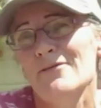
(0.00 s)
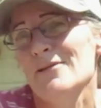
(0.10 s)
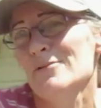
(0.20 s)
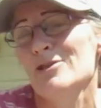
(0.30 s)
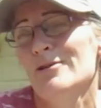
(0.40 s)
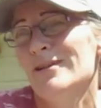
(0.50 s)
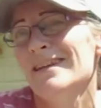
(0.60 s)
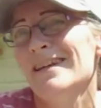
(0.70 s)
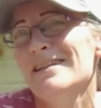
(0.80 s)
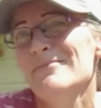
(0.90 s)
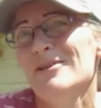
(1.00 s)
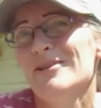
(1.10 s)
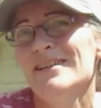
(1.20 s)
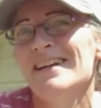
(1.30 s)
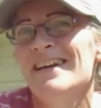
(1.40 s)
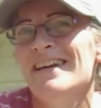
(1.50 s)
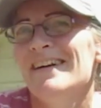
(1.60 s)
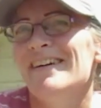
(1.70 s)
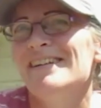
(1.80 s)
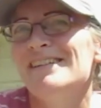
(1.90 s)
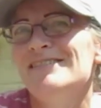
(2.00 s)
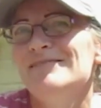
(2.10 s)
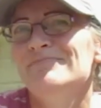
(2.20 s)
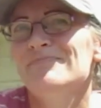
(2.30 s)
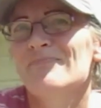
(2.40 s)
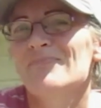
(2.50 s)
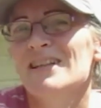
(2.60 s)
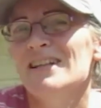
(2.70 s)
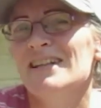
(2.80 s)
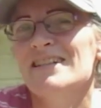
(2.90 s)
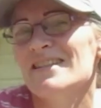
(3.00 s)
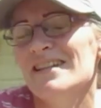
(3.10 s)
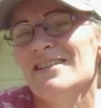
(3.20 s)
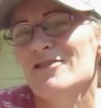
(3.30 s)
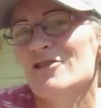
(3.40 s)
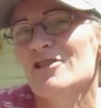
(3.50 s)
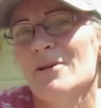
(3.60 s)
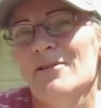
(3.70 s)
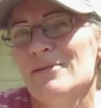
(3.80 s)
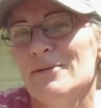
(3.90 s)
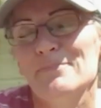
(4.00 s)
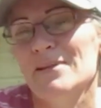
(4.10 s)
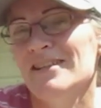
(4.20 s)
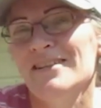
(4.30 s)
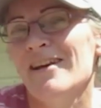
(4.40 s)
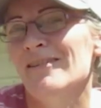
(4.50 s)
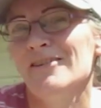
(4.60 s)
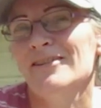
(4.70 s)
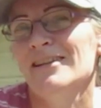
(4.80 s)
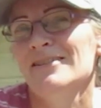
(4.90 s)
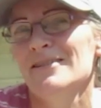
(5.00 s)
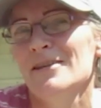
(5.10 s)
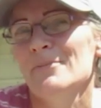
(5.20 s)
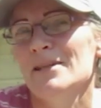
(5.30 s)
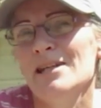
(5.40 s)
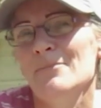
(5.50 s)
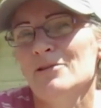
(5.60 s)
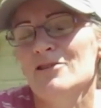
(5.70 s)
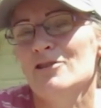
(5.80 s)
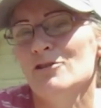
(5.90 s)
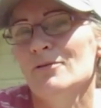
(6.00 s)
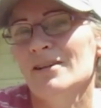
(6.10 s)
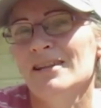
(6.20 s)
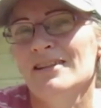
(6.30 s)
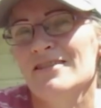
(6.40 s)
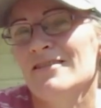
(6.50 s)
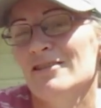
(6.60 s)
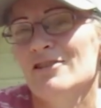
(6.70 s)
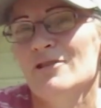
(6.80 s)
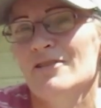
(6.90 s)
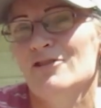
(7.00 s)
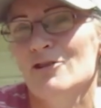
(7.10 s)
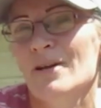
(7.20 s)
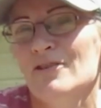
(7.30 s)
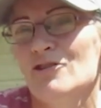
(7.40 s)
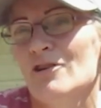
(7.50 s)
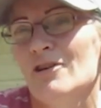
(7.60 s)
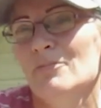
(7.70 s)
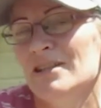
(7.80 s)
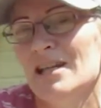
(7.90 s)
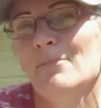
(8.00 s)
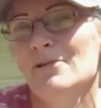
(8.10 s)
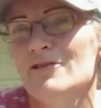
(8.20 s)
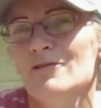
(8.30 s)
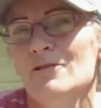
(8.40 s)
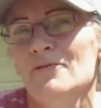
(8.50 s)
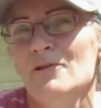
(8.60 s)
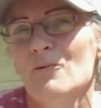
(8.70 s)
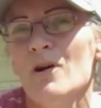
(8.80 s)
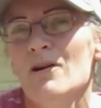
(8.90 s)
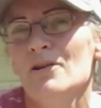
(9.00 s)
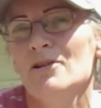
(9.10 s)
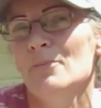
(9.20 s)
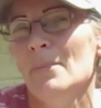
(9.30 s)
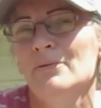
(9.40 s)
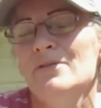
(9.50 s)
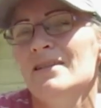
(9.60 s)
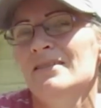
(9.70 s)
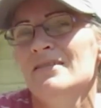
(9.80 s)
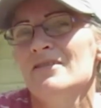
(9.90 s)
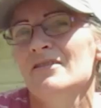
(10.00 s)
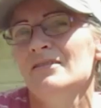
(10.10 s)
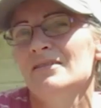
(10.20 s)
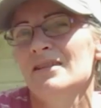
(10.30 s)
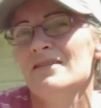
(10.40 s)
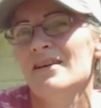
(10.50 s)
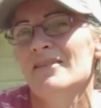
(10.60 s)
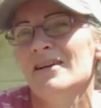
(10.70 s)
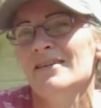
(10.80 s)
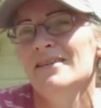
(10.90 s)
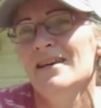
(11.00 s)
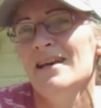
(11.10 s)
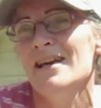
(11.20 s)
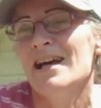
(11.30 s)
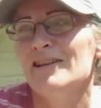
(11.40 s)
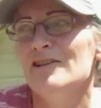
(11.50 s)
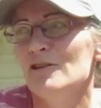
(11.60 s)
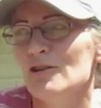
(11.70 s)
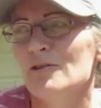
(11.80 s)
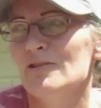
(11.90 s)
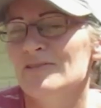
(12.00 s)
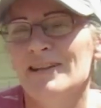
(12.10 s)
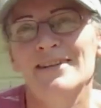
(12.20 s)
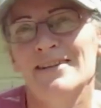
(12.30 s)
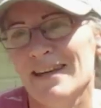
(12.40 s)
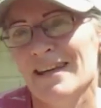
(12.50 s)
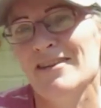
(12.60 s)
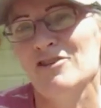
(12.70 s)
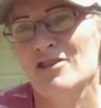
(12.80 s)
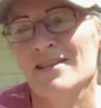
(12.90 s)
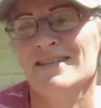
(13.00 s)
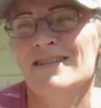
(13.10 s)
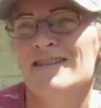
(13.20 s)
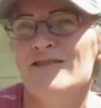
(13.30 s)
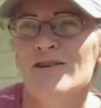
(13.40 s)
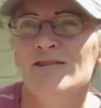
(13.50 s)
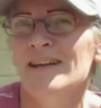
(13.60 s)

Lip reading: if I'm chunky anymore. Like I said, it's just about being healthy, being able to do the things that you do enjoy, being able to go for a walk up mountains and things like that. And I know, like, age takes its toll